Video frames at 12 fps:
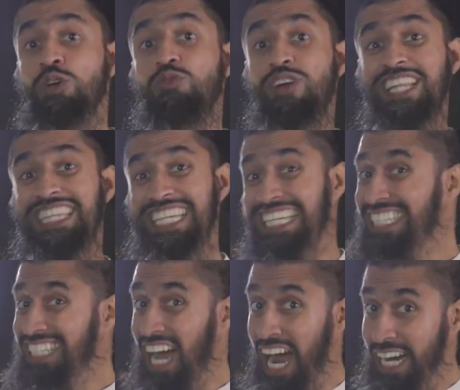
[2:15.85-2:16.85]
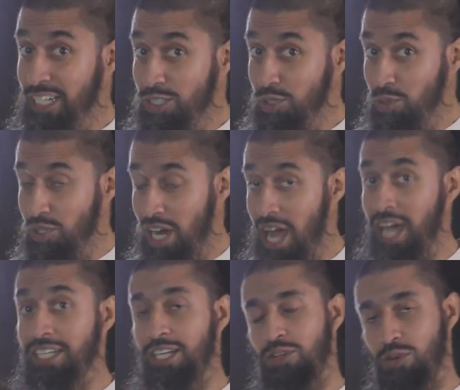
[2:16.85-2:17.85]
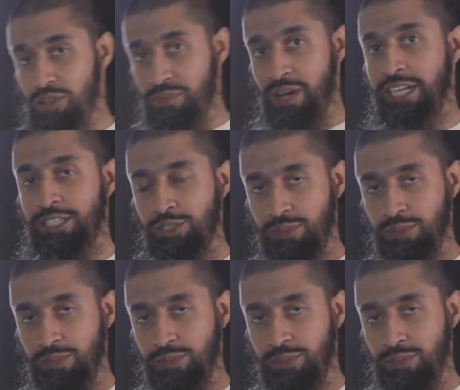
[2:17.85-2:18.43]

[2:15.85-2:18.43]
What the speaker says: read the entire Quran in Uthmani